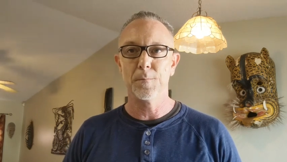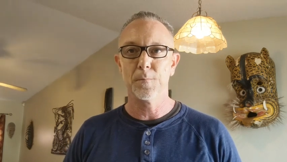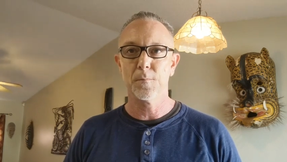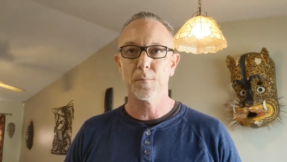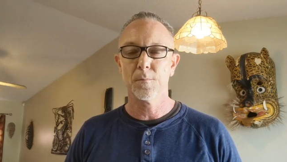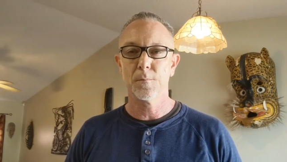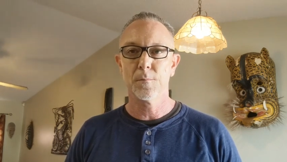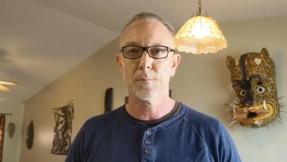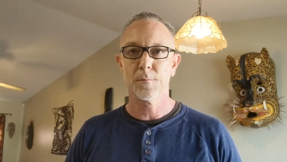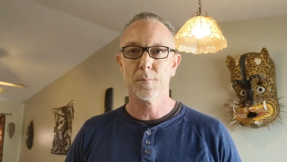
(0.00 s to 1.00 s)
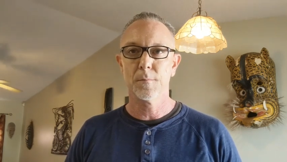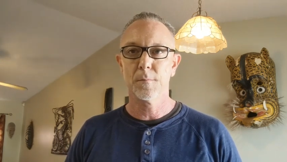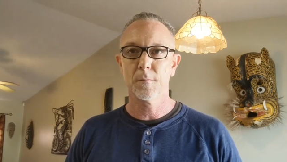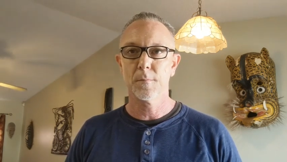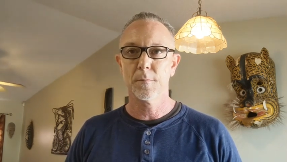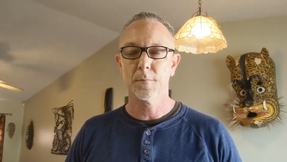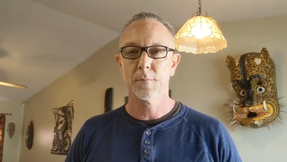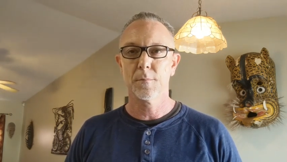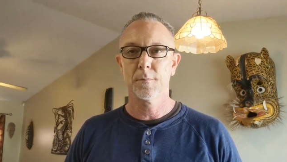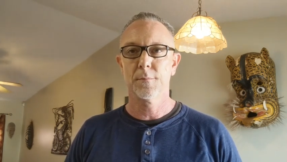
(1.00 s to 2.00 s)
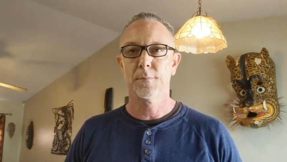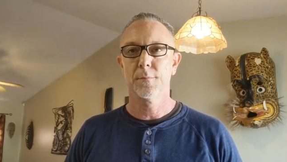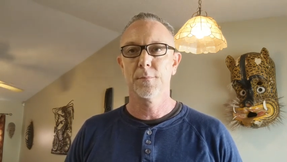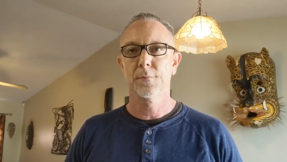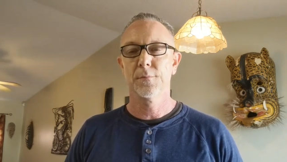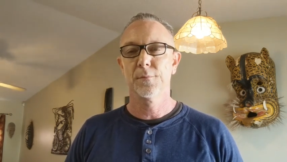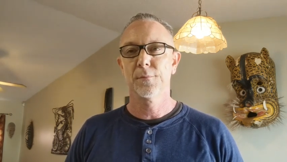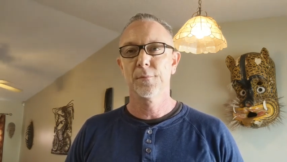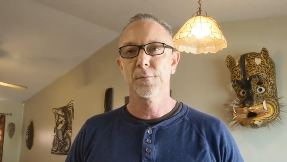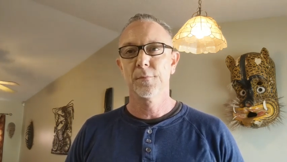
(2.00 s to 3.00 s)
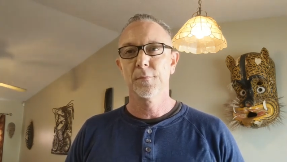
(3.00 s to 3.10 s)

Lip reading: (silence)